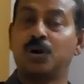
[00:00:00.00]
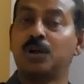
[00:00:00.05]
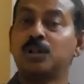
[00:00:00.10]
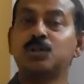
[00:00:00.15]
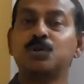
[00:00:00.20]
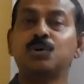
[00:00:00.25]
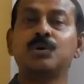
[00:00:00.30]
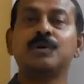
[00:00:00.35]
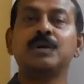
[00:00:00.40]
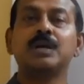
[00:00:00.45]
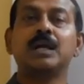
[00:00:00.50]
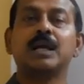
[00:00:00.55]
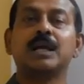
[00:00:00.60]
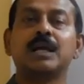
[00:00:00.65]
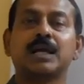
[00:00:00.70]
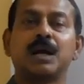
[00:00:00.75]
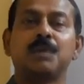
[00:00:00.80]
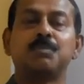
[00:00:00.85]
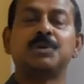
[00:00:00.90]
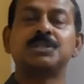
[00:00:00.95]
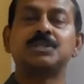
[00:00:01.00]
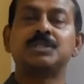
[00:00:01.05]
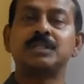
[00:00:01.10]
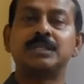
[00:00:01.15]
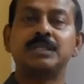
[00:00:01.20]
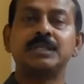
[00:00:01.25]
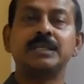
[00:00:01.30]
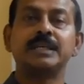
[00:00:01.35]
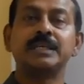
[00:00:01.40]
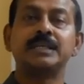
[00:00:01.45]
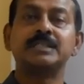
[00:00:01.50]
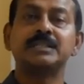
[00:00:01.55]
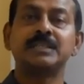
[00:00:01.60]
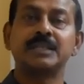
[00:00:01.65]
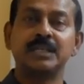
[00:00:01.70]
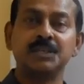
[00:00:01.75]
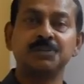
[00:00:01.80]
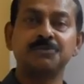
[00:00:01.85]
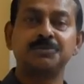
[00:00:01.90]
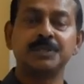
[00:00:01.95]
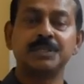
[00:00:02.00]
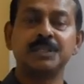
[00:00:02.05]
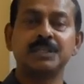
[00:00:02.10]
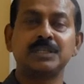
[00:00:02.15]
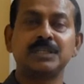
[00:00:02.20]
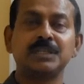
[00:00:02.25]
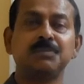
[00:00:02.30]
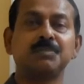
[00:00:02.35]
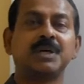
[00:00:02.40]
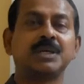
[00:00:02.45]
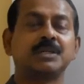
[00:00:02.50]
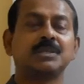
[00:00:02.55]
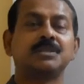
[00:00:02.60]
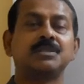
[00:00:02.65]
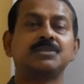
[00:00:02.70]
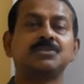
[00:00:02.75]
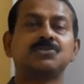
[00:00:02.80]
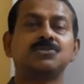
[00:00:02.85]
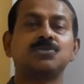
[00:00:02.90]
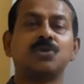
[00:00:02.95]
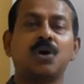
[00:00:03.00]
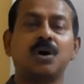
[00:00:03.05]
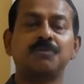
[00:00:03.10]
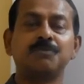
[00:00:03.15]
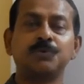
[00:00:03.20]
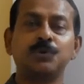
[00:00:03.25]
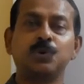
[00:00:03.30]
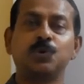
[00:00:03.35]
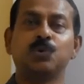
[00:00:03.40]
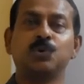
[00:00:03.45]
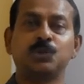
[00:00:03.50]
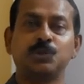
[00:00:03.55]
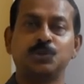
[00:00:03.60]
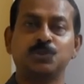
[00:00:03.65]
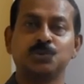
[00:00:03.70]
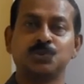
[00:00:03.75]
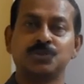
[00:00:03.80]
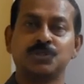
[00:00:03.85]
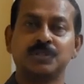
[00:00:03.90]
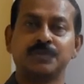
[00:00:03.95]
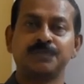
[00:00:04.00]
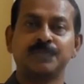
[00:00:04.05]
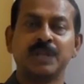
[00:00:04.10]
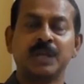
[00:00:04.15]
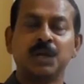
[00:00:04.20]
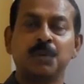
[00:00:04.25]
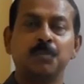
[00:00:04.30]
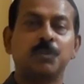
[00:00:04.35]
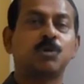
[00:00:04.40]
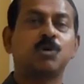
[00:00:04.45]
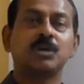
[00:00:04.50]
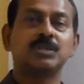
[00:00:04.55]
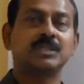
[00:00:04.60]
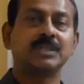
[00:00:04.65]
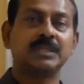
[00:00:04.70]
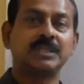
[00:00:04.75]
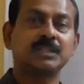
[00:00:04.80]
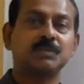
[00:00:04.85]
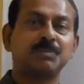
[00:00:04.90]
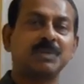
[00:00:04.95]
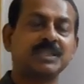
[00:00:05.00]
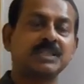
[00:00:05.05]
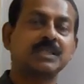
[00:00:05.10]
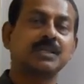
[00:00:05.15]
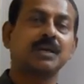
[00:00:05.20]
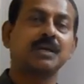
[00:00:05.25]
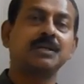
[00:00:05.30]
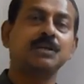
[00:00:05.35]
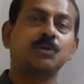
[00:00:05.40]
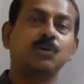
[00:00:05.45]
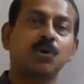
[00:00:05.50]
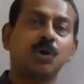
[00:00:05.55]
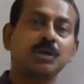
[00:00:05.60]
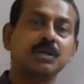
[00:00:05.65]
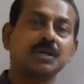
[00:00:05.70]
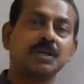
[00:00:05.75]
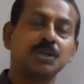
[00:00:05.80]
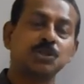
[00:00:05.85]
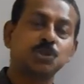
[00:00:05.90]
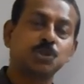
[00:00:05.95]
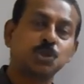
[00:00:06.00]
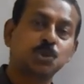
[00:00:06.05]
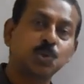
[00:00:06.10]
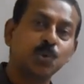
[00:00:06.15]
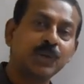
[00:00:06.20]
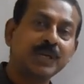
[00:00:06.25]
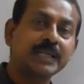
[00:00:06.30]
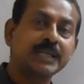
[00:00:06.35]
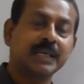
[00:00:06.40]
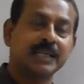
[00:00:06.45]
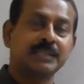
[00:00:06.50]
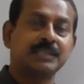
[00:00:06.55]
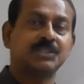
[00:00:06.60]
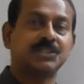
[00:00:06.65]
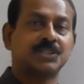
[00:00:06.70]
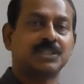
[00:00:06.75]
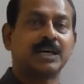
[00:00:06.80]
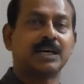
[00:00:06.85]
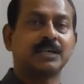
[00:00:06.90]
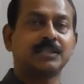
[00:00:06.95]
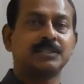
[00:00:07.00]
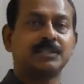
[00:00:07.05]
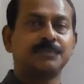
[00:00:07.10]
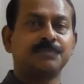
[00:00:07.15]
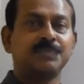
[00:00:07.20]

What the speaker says: Although capacity is infinity, but it is of no use because it is basically not storing any charge.